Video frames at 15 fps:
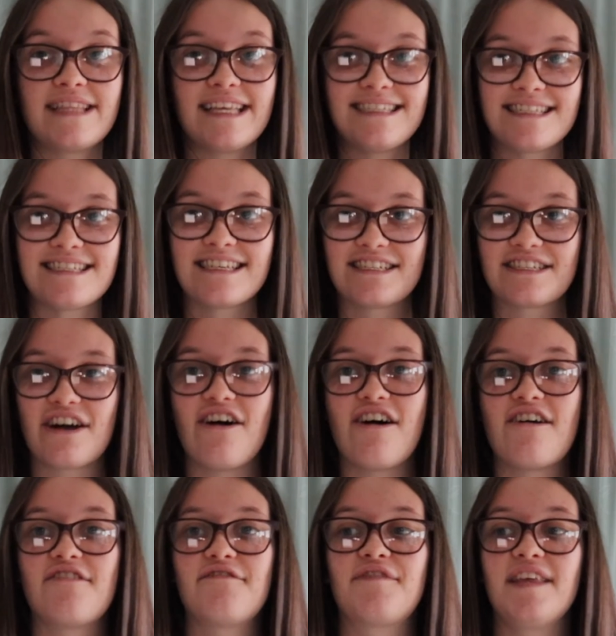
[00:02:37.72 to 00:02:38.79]
this is the start
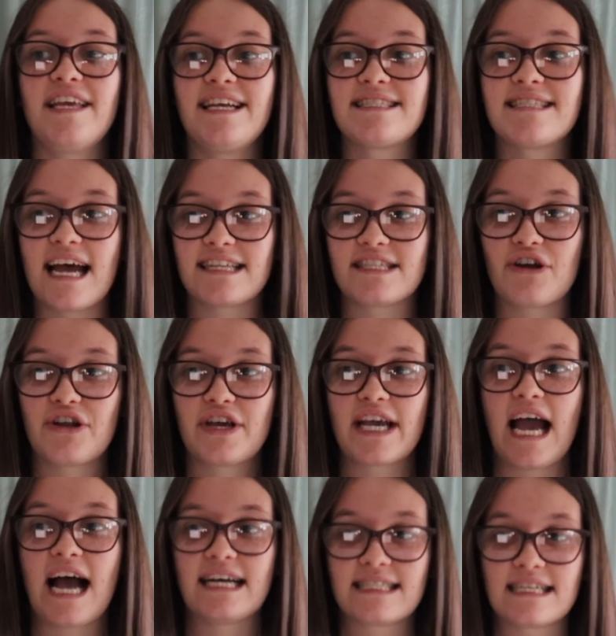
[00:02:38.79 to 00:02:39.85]
of the tectonic
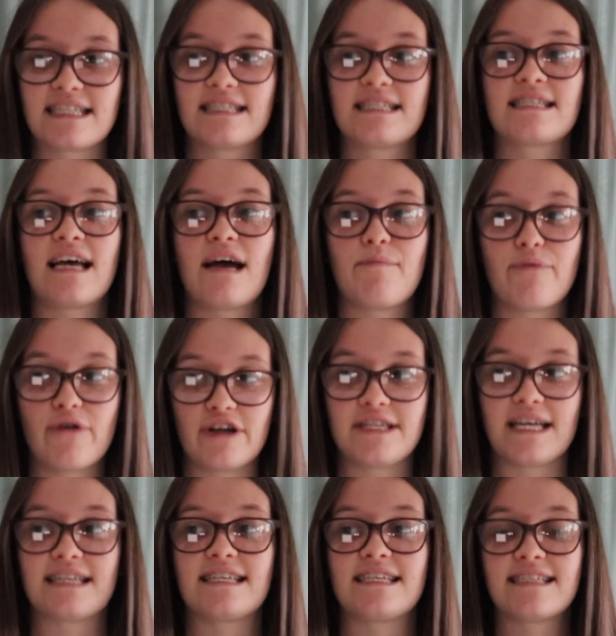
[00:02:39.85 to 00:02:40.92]
hazards and
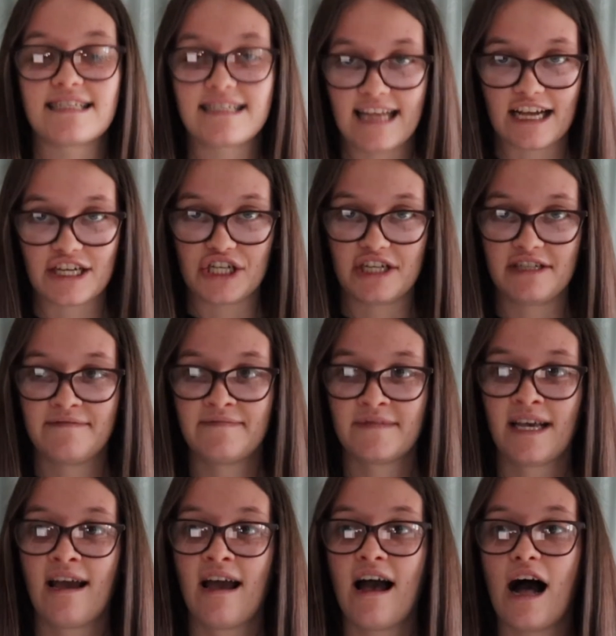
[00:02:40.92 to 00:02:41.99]
processes section.
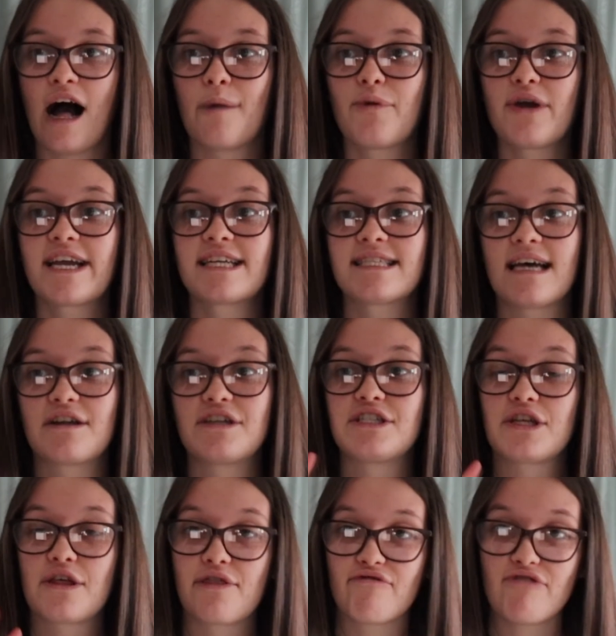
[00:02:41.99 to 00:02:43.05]
I'll break it down
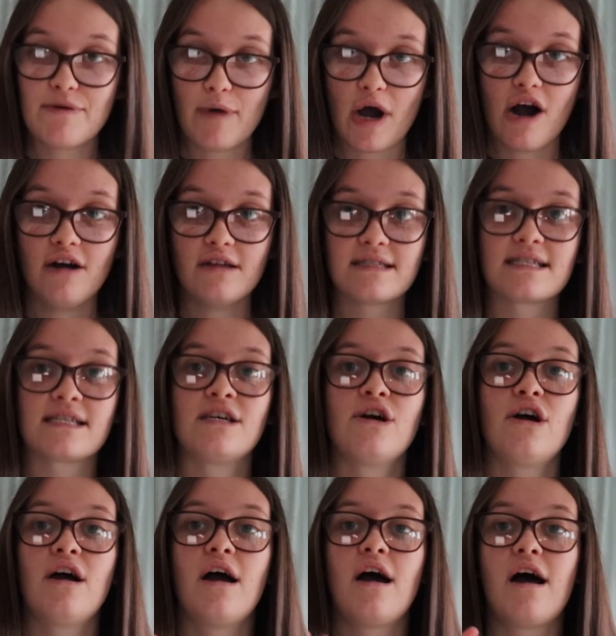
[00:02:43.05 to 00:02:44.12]
into three parts
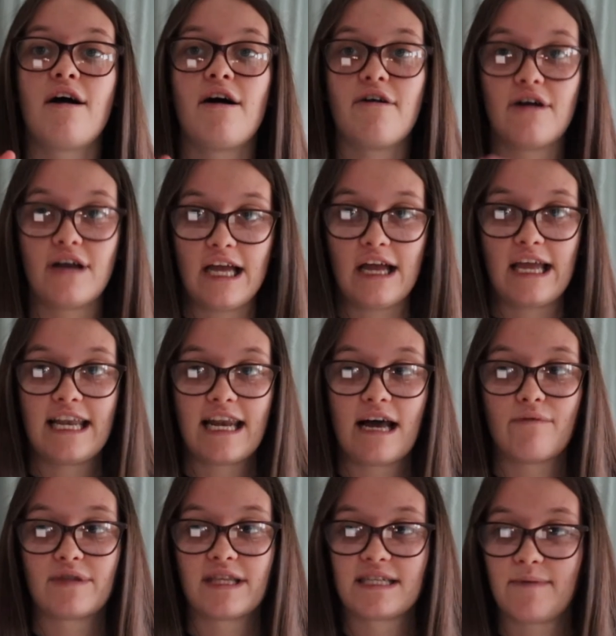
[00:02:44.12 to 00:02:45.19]
in
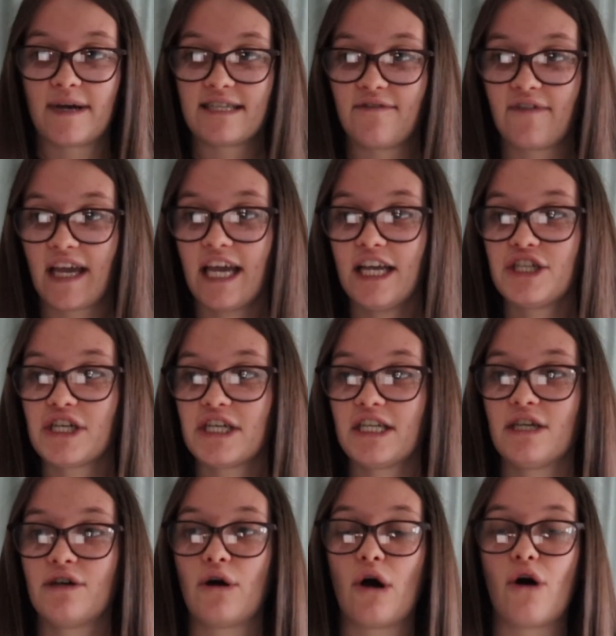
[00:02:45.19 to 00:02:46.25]
line with the specification
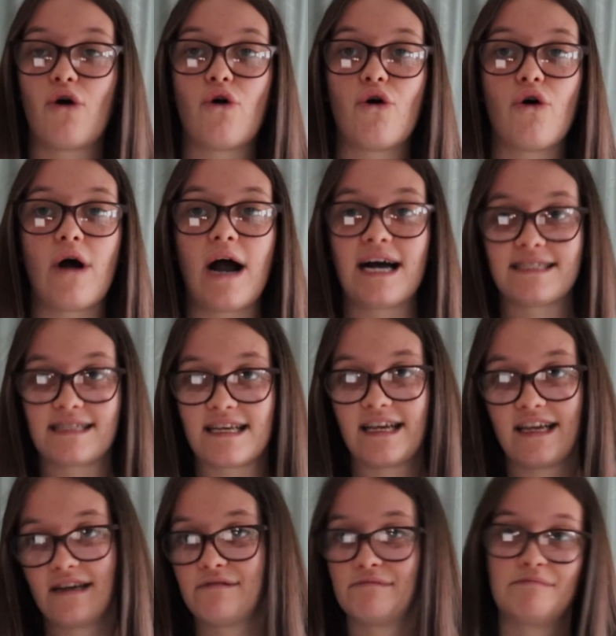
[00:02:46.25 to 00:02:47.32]
or as
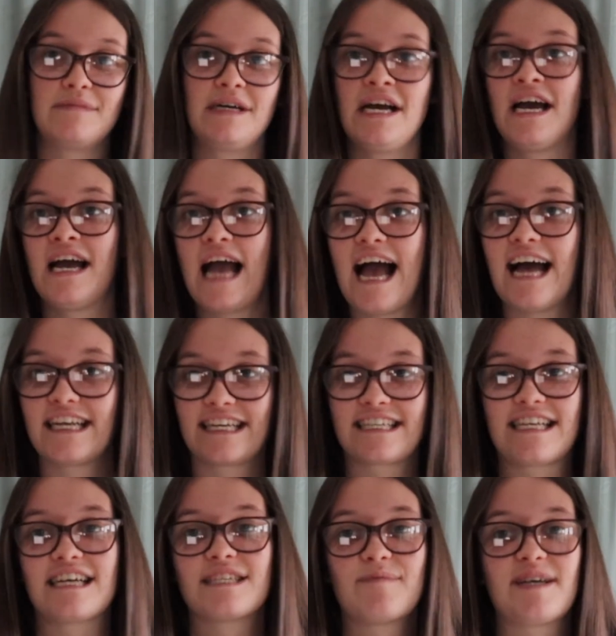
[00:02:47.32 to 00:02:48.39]
the
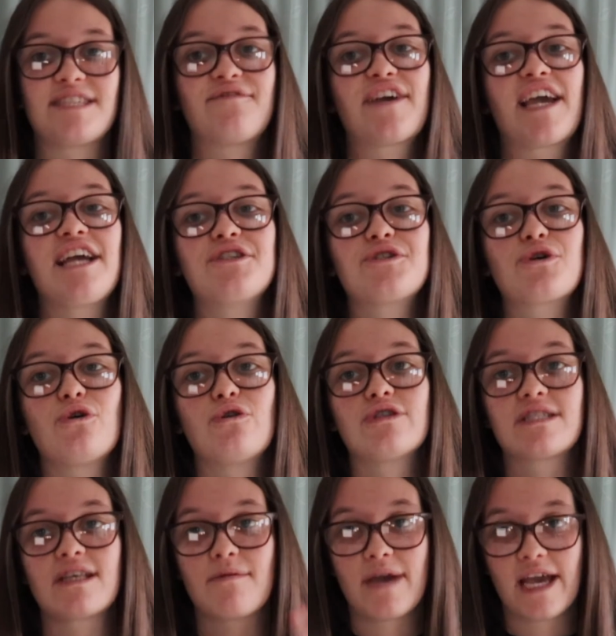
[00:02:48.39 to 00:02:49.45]
Edexcel specification
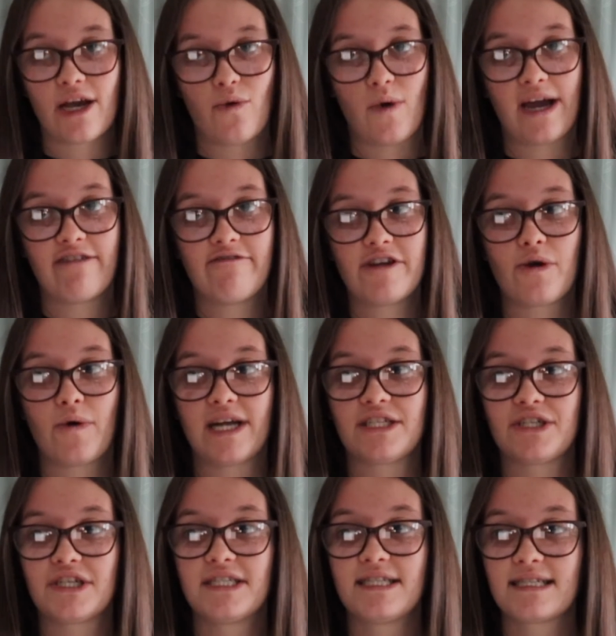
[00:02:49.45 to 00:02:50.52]
calls them, inquiry
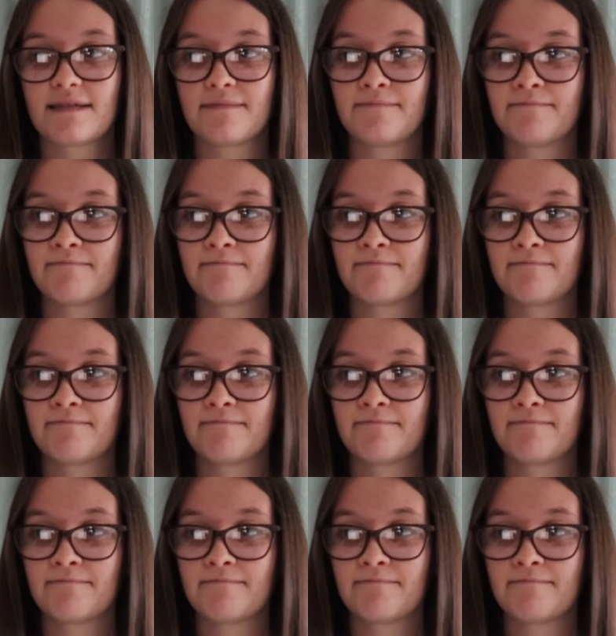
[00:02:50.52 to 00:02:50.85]
questions.